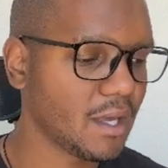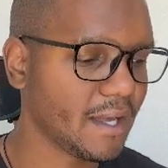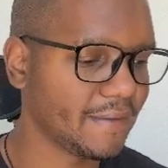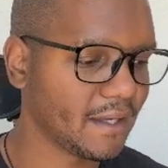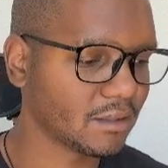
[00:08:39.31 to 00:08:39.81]

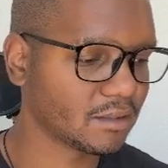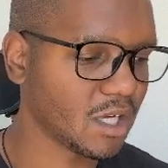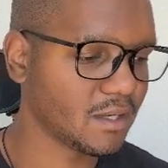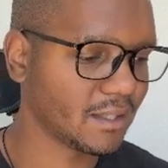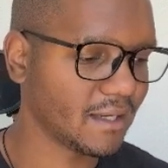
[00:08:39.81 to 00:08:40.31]
And then
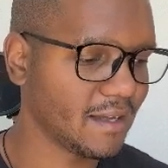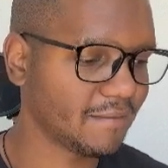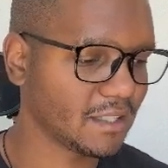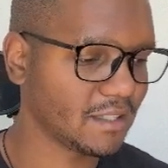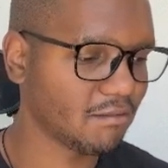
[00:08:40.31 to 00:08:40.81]
turning
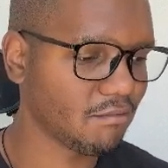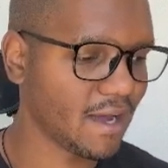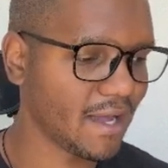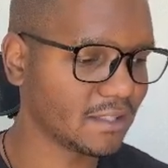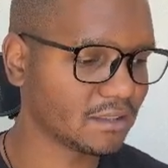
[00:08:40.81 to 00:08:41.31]
left and then
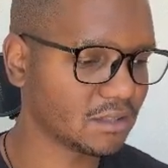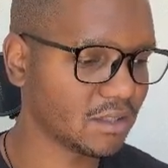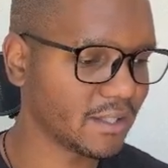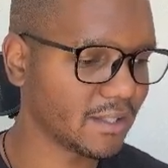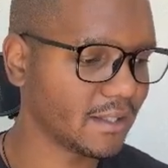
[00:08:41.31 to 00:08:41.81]
right into
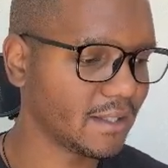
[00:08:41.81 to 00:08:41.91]
the